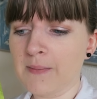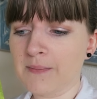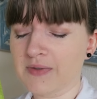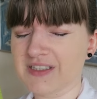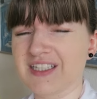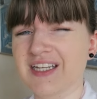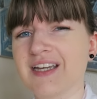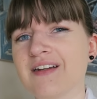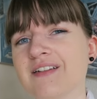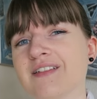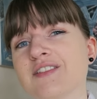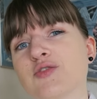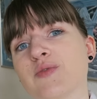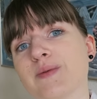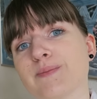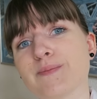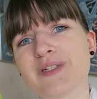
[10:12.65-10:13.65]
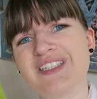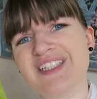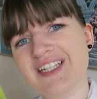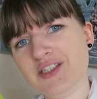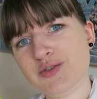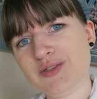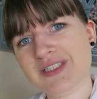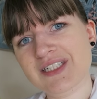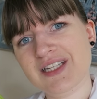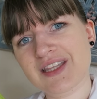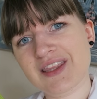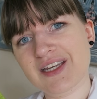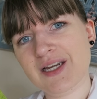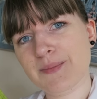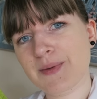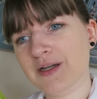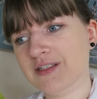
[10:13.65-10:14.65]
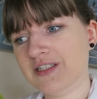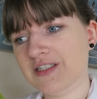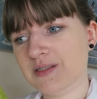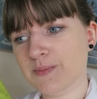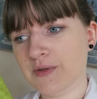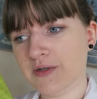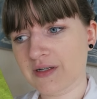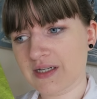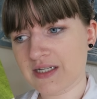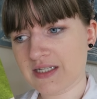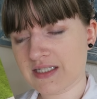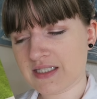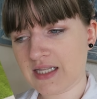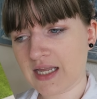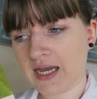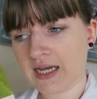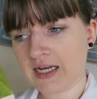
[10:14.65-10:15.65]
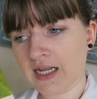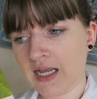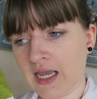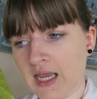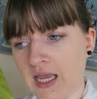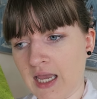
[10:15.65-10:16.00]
But the interesting thing about this book is that